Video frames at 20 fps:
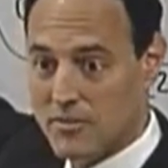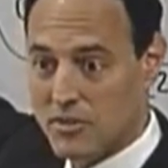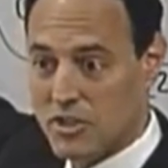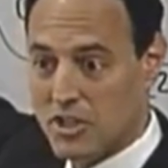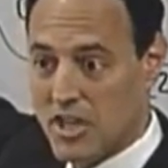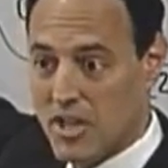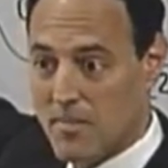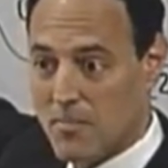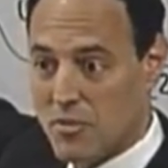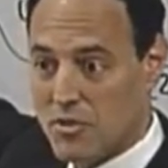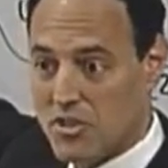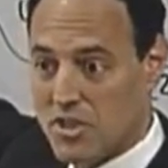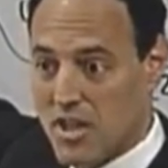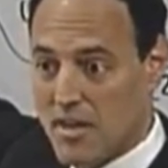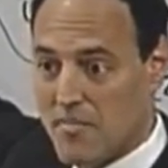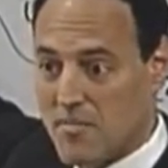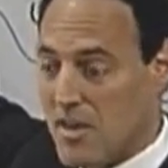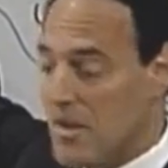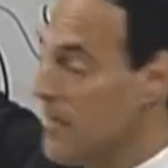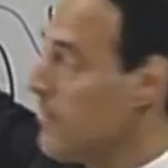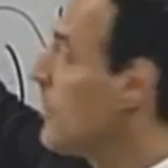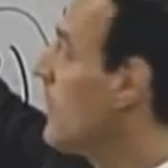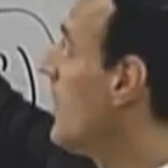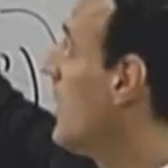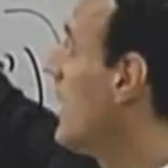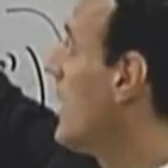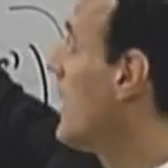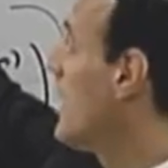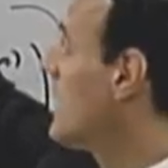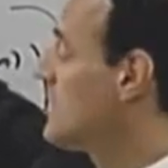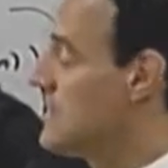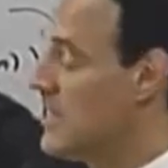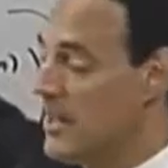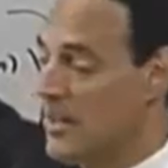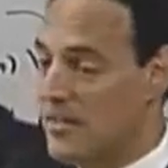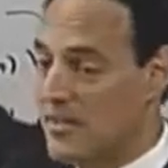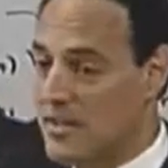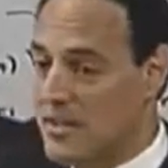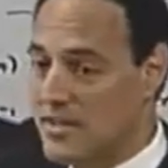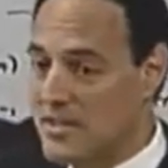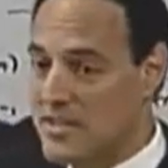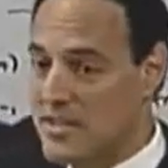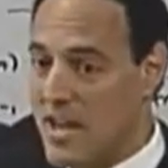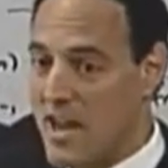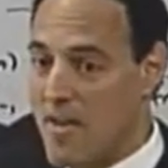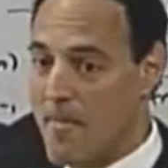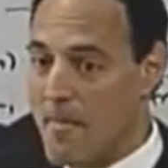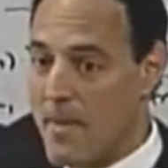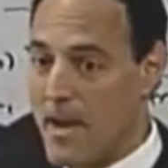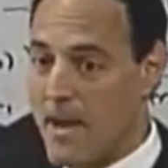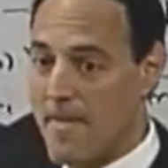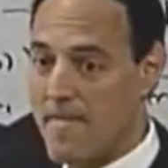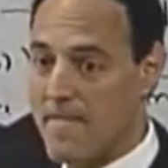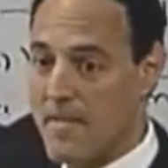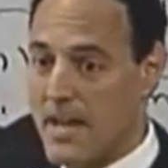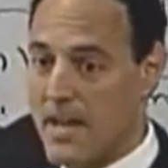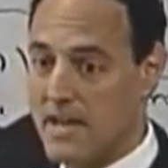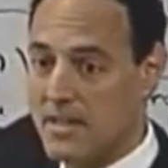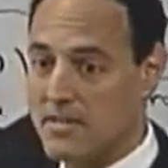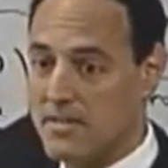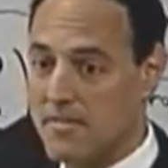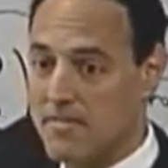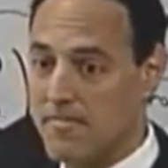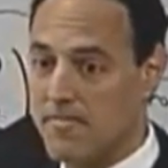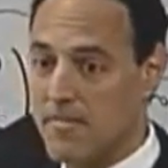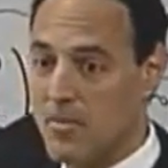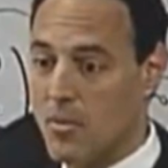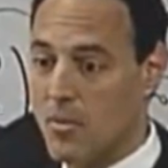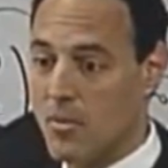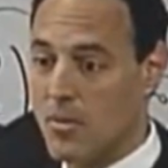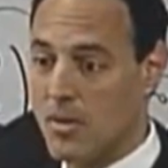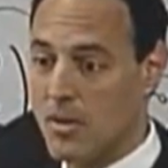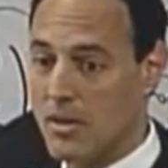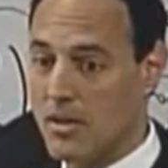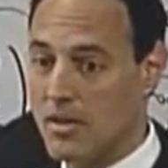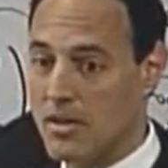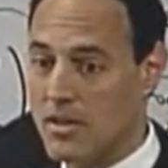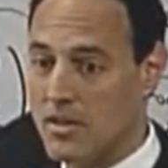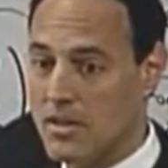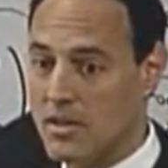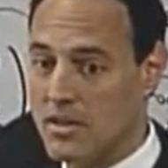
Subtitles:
To keep the same number, I got to take this down by a factor of 4.